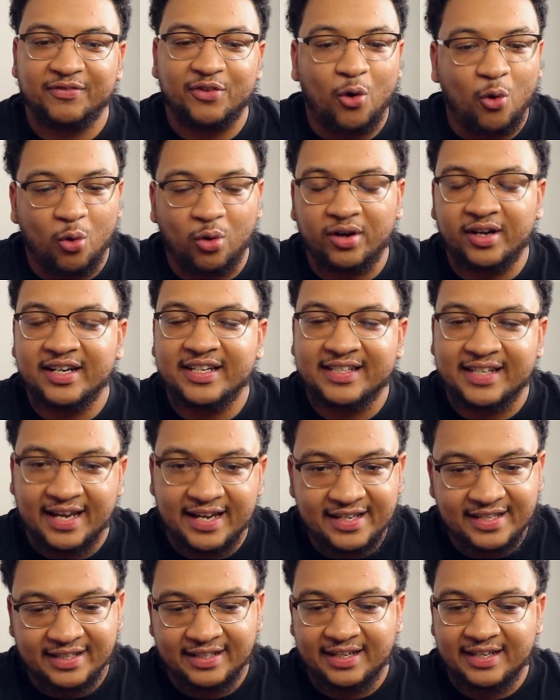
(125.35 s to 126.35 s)
The
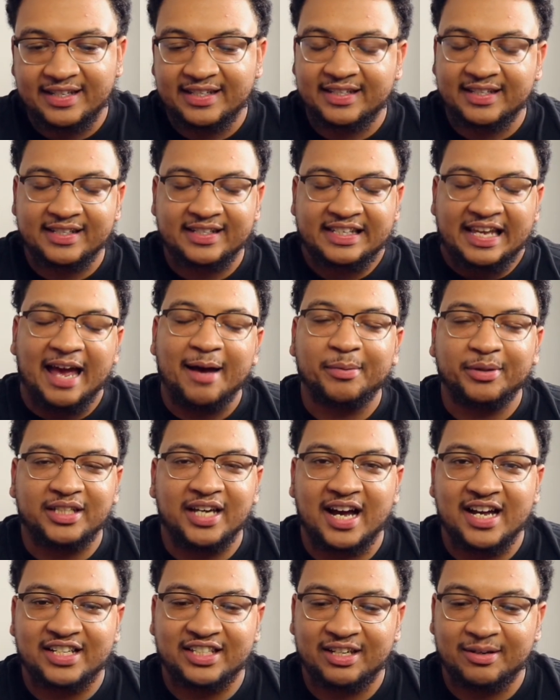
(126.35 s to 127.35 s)
organization is just
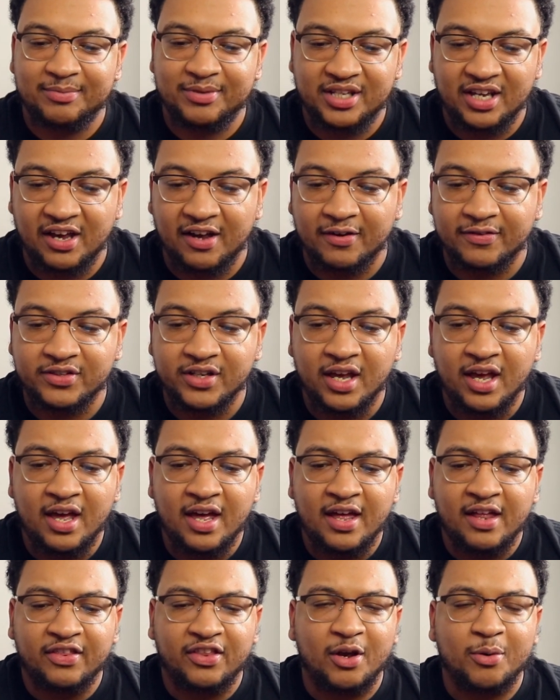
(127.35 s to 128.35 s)
sabotaging themselves.
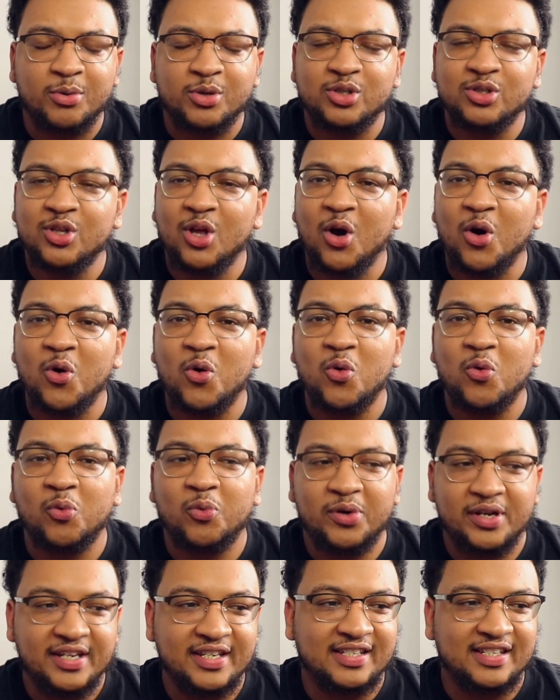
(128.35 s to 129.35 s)
There was no
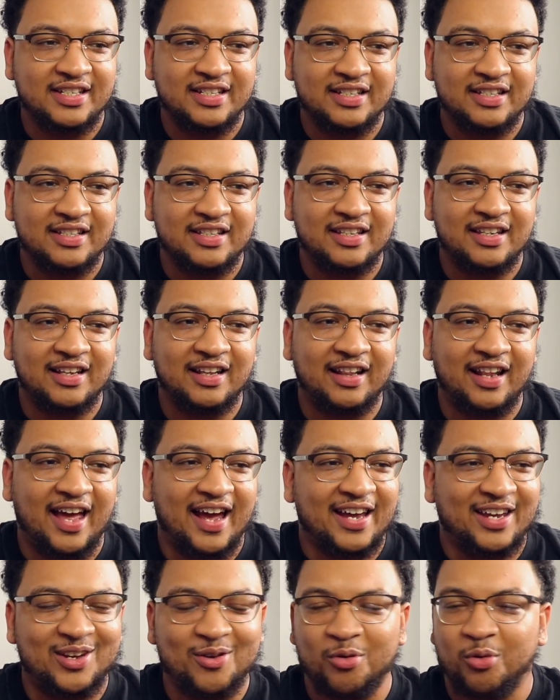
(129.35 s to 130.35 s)
reason.
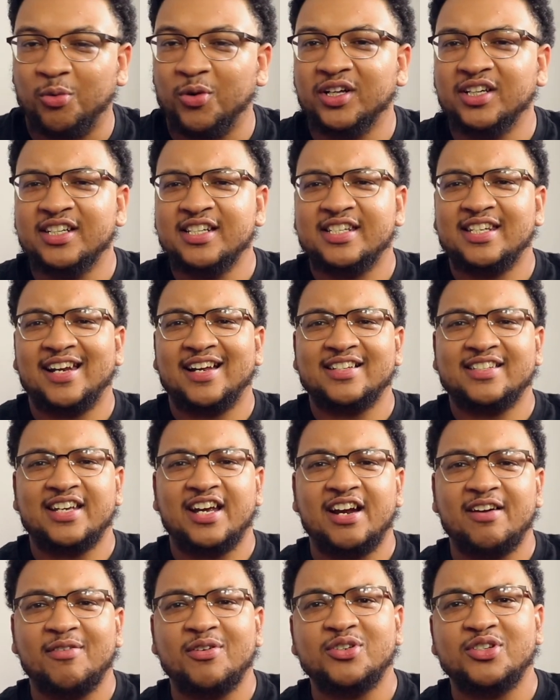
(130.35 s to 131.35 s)
Like, you were willing to sit out
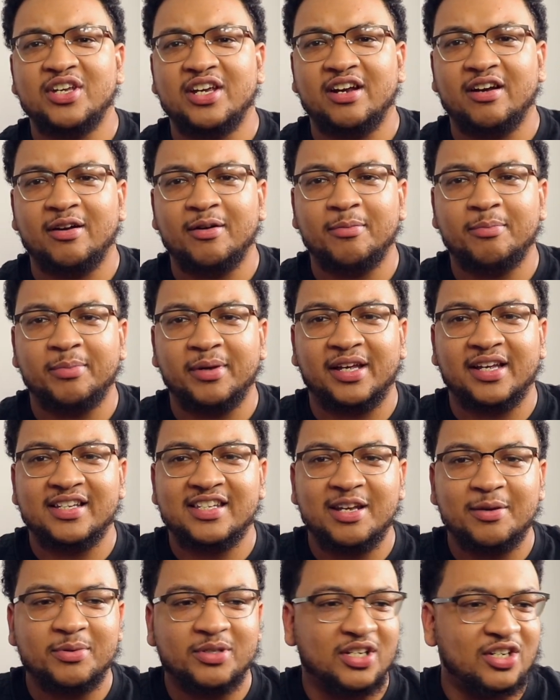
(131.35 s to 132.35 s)
Terry Rozier
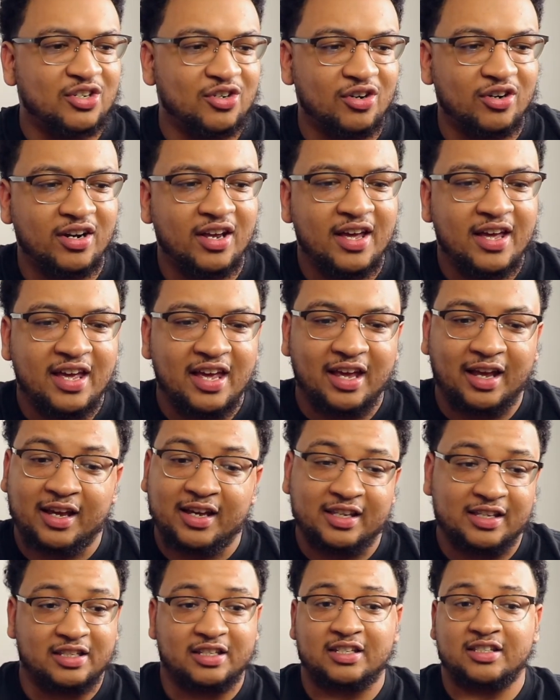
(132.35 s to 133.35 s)
because he was injured.
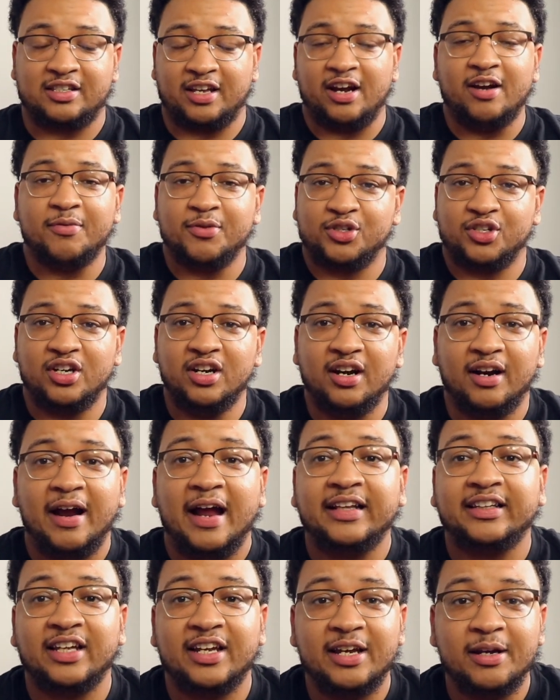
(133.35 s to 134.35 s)
Because Terry Rozier,
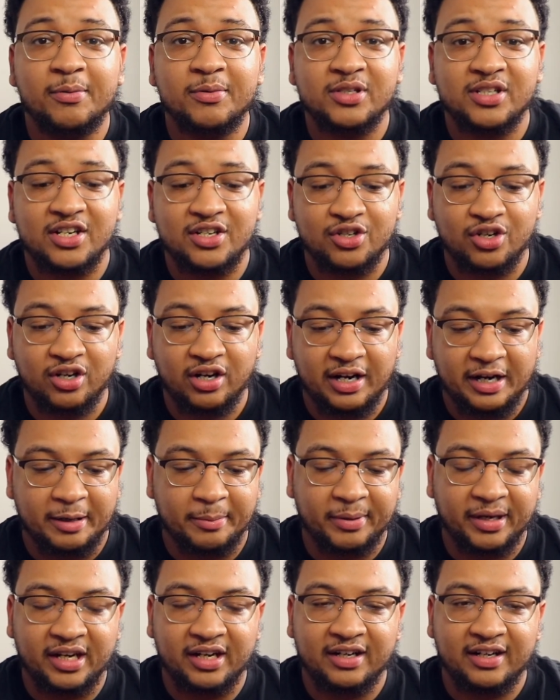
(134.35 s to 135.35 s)
after he was injured at the
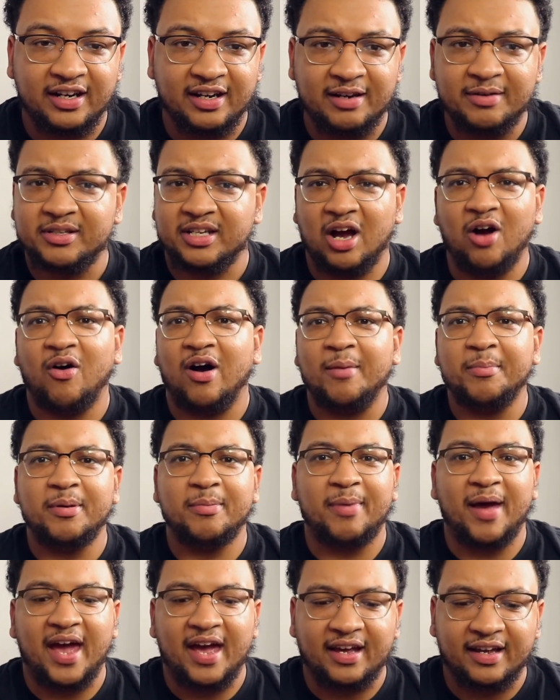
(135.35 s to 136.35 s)
beginning of the year, he was like, oh, I'll be
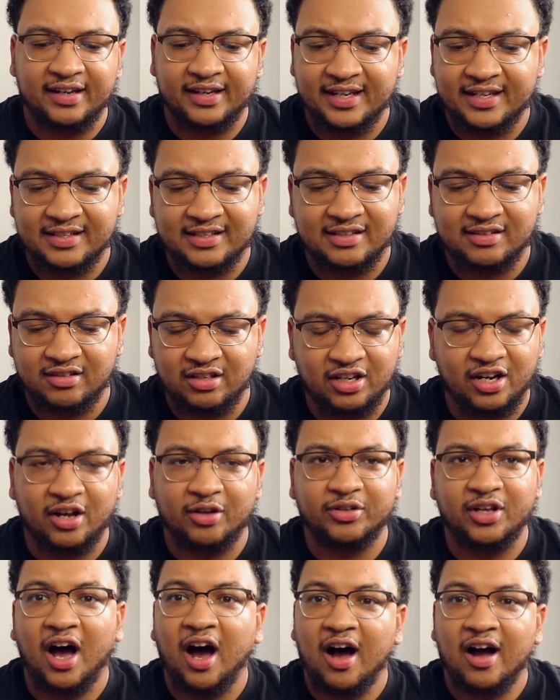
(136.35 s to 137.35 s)
back against, you
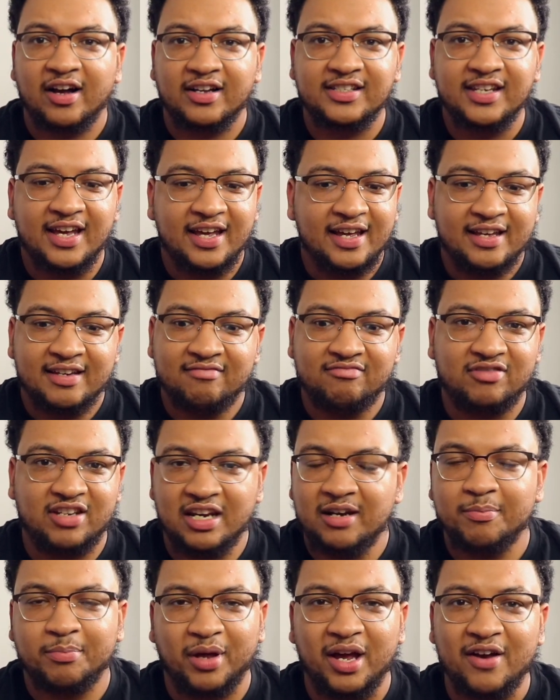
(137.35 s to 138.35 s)
know, the Hawks.
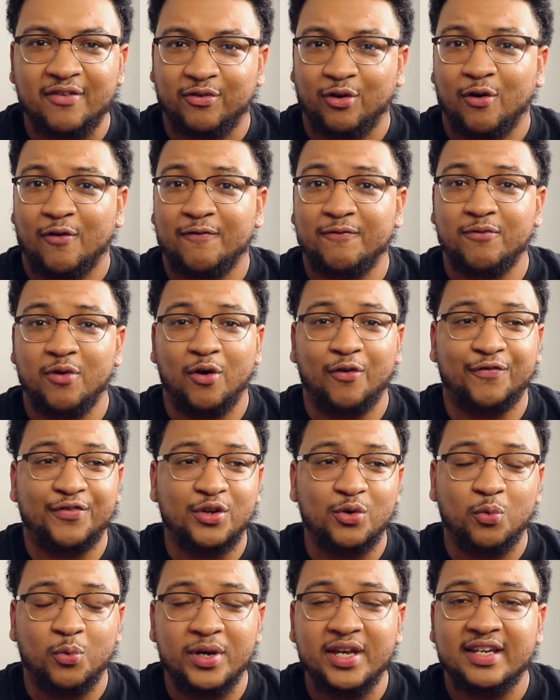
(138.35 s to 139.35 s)
Didn't play for a
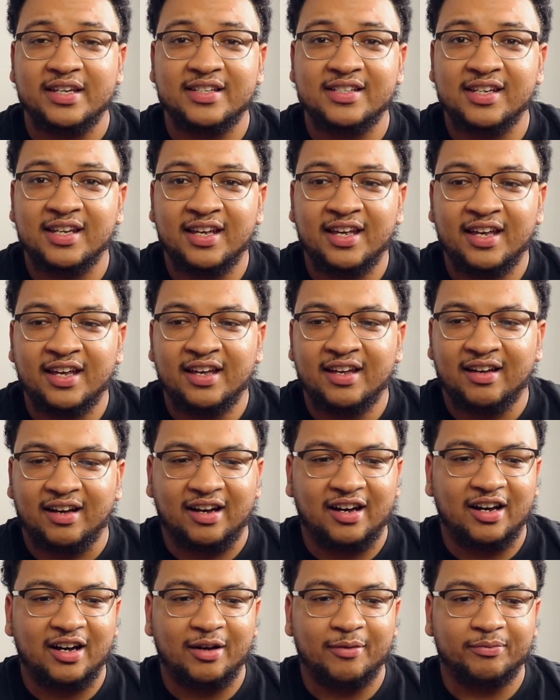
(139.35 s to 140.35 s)
few weeks.
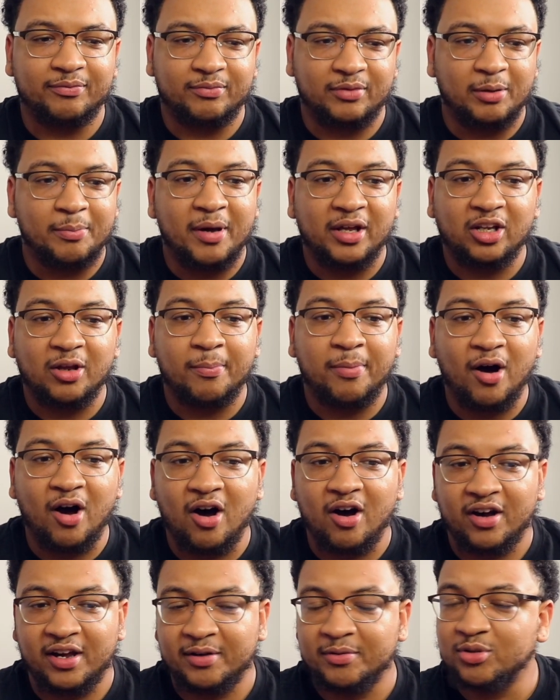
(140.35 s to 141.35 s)
LaMelo
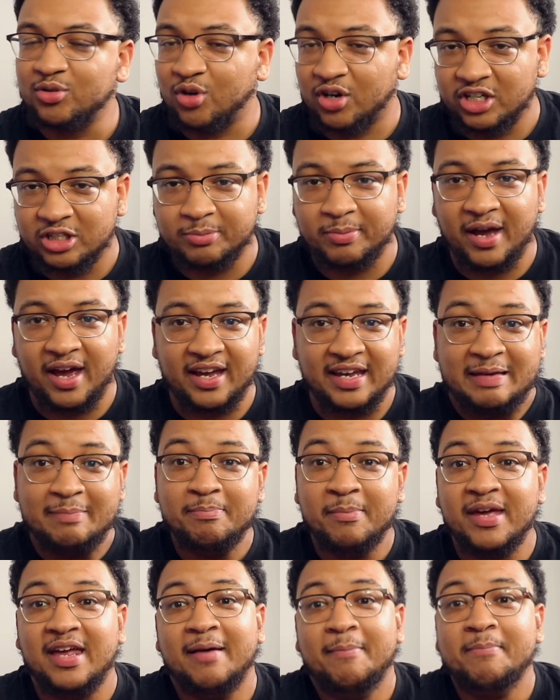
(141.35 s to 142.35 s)
Ball, he was rushed back.
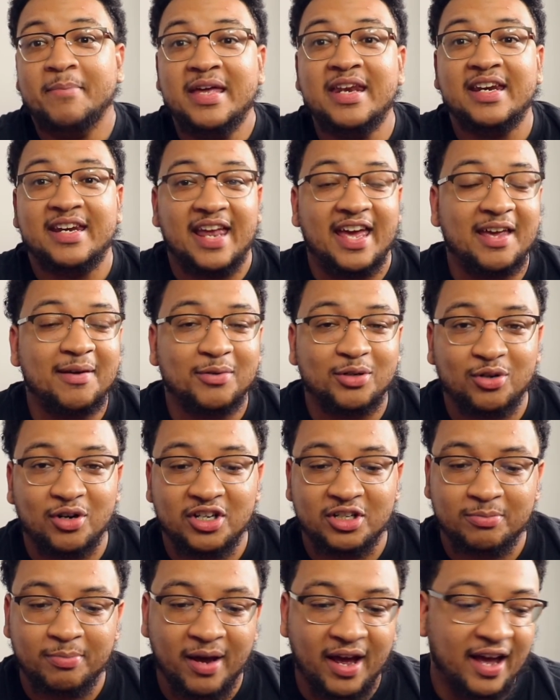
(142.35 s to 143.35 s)
He admitted that he was
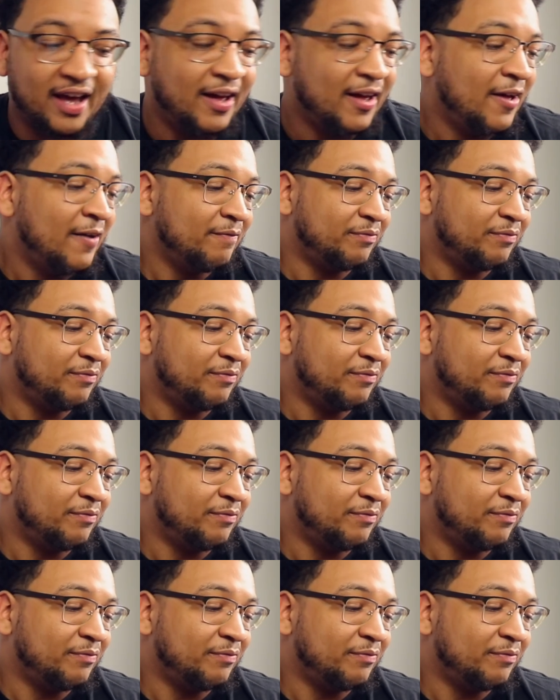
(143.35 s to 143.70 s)
rushed back.